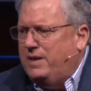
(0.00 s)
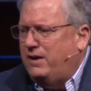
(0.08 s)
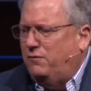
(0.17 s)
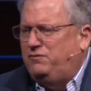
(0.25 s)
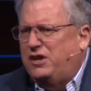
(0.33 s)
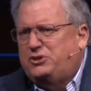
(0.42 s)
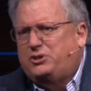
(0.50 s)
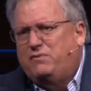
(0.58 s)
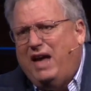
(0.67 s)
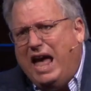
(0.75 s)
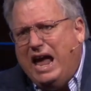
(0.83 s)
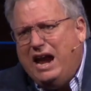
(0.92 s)
a fist of
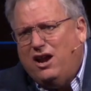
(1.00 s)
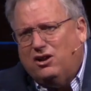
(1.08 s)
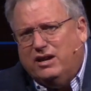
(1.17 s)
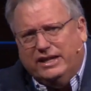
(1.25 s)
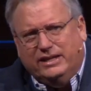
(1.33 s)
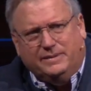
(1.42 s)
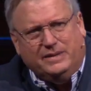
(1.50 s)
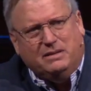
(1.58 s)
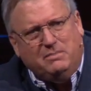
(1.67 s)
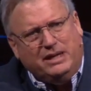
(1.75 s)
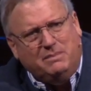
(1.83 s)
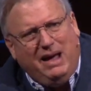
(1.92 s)
air
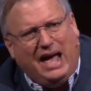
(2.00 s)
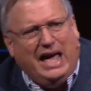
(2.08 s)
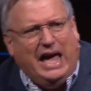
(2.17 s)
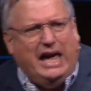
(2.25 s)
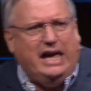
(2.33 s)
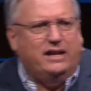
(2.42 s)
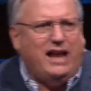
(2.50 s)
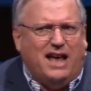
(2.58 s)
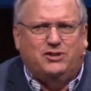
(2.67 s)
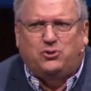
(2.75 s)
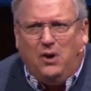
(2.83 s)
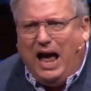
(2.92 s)
in my hand. I
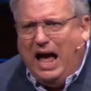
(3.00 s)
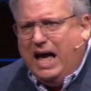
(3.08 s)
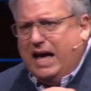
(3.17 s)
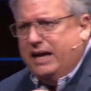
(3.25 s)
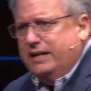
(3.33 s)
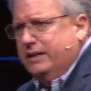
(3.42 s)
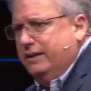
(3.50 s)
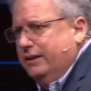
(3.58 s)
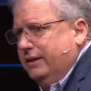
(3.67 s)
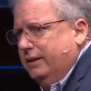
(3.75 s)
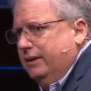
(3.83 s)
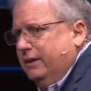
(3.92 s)
tried
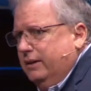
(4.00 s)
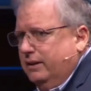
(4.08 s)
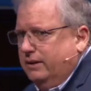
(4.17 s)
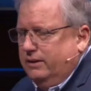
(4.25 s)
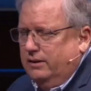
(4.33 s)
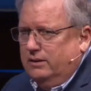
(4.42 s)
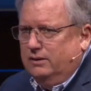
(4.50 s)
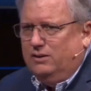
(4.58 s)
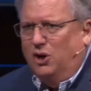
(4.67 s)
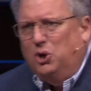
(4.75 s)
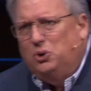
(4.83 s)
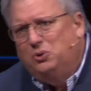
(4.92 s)
to
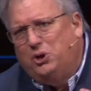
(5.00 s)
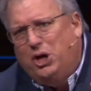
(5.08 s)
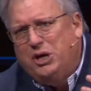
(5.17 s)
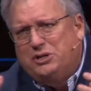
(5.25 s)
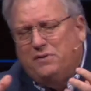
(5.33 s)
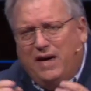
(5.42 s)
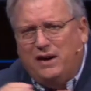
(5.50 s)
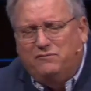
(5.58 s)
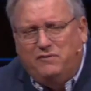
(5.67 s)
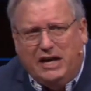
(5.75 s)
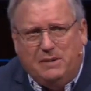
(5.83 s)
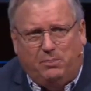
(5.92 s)
hold on to that
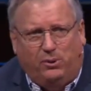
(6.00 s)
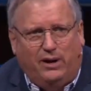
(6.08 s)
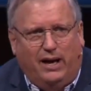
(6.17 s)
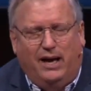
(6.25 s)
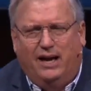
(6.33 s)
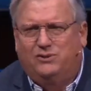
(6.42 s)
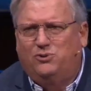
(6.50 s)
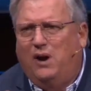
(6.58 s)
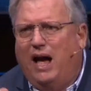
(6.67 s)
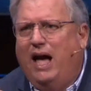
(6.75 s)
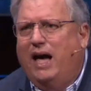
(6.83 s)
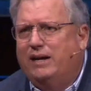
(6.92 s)
vapor. I
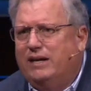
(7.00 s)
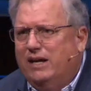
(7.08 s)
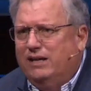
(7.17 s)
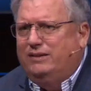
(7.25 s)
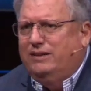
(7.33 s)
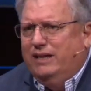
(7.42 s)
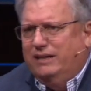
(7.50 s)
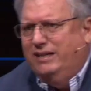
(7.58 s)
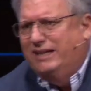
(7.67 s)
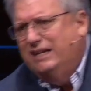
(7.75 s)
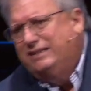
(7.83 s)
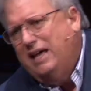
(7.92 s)
tried to
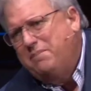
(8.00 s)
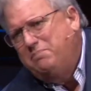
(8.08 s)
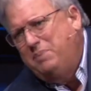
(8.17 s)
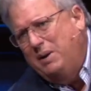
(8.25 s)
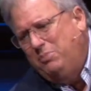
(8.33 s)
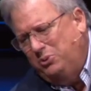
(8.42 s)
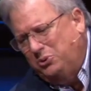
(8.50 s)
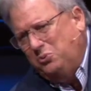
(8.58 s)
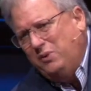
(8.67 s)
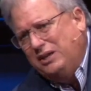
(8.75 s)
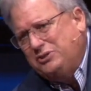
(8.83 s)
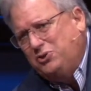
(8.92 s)
get that bubble to
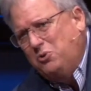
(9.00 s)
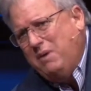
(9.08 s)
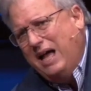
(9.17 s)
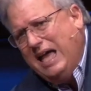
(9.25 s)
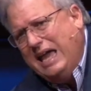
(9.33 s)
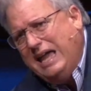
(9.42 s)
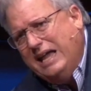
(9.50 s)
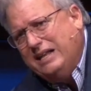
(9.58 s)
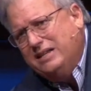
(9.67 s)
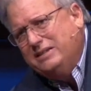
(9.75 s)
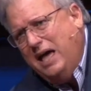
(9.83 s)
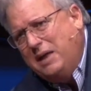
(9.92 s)
rest on my hand
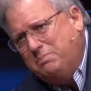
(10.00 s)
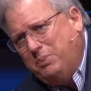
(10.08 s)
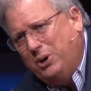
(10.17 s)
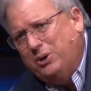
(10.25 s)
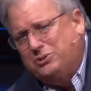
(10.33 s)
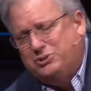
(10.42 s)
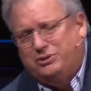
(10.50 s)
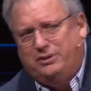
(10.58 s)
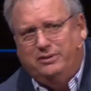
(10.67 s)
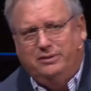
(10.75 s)
and not burst.